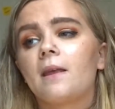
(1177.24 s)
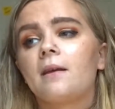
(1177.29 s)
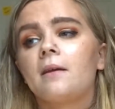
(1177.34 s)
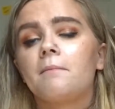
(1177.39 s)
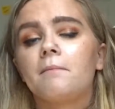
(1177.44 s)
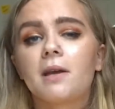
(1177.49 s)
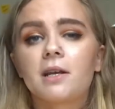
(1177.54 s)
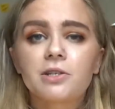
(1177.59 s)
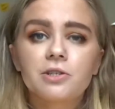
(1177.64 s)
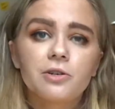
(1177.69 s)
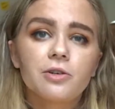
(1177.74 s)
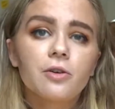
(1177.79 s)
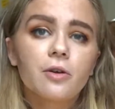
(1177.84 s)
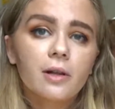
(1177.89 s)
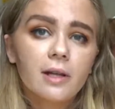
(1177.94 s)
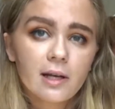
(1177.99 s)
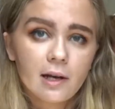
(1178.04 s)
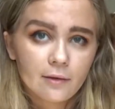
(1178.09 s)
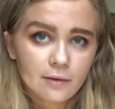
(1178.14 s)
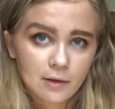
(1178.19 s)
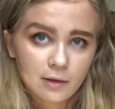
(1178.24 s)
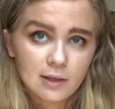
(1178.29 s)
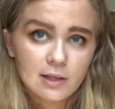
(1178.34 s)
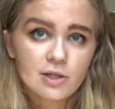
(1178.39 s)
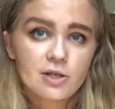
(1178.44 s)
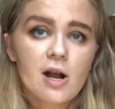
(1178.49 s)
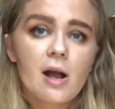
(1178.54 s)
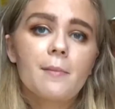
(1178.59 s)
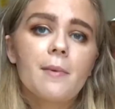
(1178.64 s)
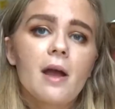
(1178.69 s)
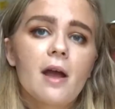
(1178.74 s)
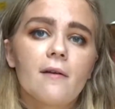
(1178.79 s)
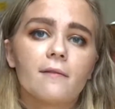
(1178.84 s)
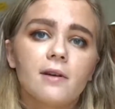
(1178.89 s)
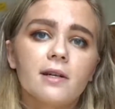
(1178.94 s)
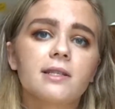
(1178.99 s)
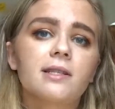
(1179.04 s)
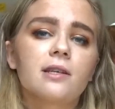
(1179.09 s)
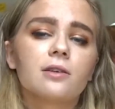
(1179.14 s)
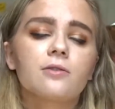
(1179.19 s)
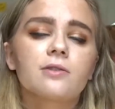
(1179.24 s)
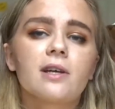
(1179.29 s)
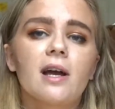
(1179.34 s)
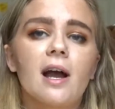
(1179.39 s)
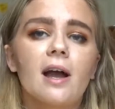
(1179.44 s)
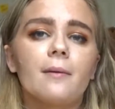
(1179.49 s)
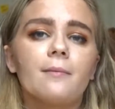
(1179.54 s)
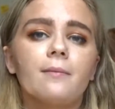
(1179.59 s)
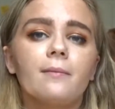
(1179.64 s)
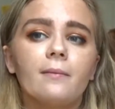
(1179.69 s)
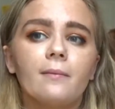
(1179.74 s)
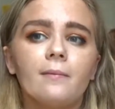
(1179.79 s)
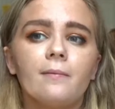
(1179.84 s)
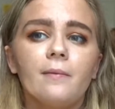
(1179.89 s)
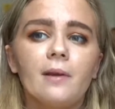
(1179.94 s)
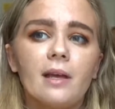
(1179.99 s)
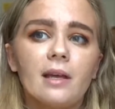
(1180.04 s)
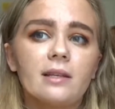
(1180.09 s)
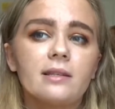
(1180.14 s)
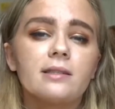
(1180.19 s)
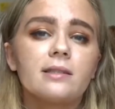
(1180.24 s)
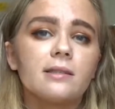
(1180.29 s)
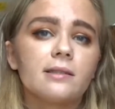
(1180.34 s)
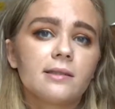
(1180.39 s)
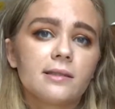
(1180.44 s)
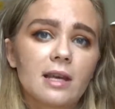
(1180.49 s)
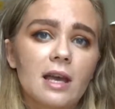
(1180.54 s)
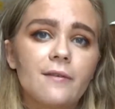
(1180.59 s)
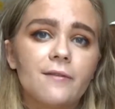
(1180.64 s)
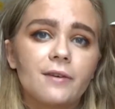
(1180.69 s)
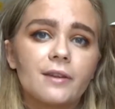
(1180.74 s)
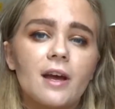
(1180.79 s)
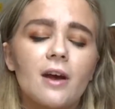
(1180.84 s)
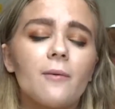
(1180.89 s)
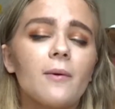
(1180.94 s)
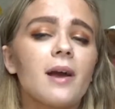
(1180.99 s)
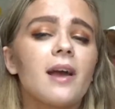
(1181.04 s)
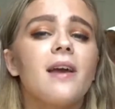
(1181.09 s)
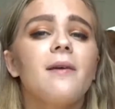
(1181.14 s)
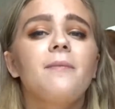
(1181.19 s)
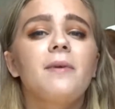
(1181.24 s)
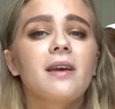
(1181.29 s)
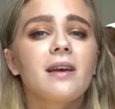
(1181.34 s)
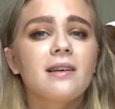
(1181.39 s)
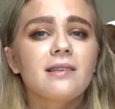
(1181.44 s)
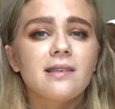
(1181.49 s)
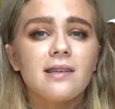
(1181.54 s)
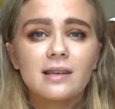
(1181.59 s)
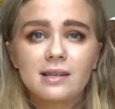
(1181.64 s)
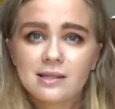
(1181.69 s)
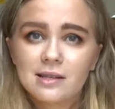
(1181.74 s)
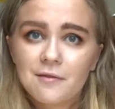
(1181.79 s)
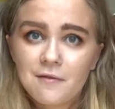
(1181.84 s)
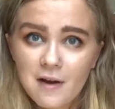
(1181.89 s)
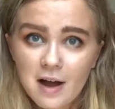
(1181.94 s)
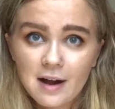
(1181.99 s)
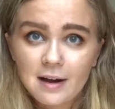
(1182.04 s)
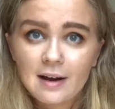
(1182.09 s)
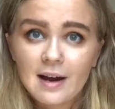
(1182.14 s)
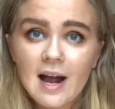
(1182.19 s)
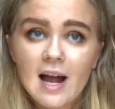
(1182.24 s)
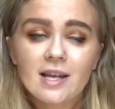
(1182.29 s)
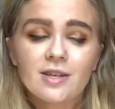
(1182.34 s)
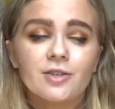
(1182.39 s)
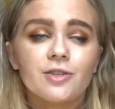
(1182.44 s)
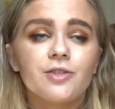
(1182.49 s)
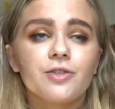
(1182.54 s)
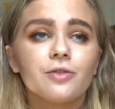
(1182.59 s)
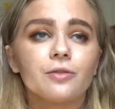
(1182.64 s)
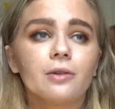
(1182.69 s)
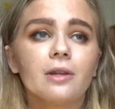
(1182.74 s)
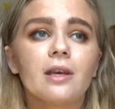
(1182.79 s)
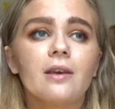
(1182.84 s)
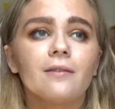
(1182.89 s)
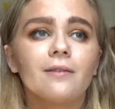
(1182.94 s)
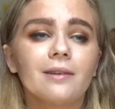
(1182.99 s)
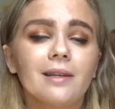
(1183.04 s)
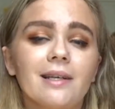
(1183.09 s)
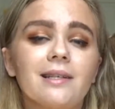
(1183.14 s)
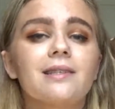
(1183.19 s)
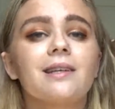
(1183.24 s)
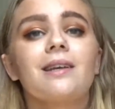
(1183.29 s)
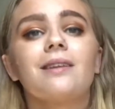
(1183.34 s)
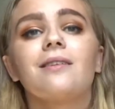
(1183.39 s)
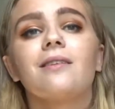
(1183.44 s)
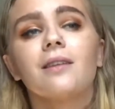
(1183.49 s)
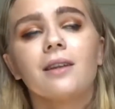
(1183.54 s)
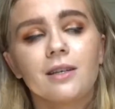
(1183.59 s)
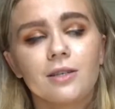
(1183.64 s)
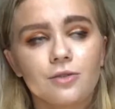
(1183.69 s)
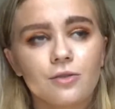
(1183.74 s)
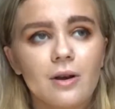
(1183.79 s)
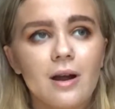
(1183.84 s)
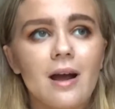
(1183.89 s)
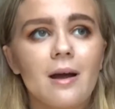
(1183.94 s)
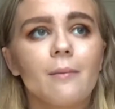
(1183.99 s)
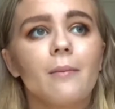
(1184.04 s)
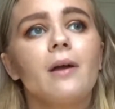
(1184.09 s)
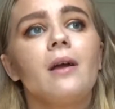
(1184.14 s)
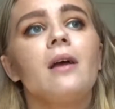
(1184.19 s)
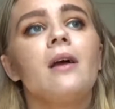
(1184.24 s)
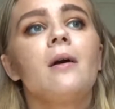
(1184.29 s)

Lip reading: make sure you clean out the lint trap every single time It's safer that way because it is a fire hazard to leave lint in the lint trap,